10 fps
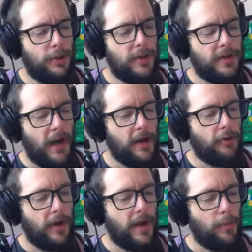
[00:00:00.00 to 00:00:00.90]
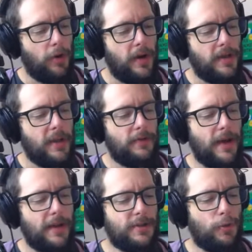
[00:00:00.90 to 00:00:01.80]
to a diagram or anything of
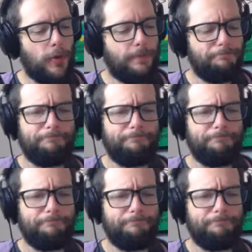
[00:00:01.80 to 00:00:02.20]
that sort."